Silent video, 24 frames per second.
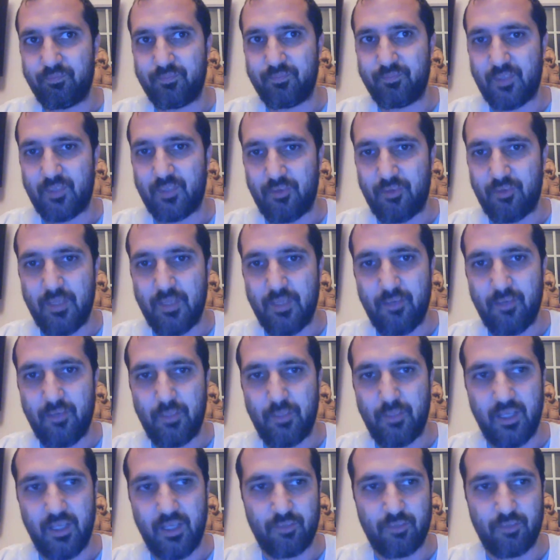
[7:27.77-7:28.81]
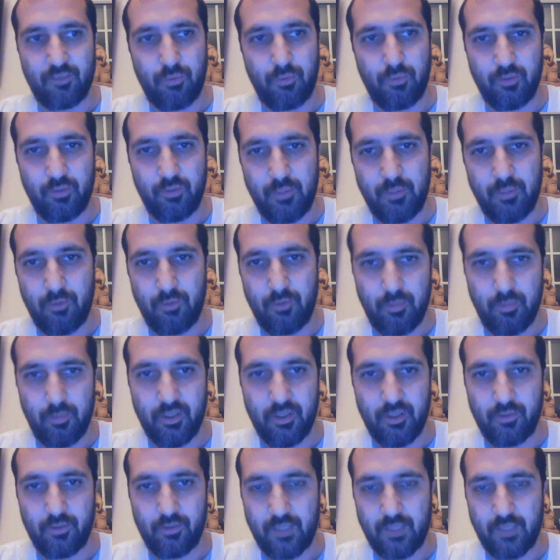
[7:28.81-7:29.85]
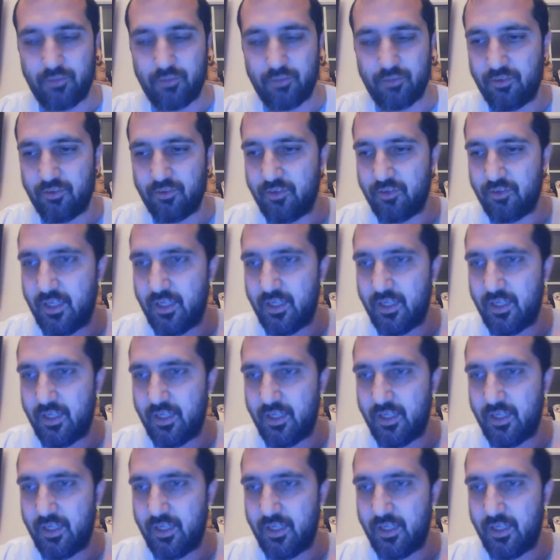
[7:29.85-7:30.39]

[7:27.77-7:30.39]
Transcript: To me, it would be like supporting people who burgle houses.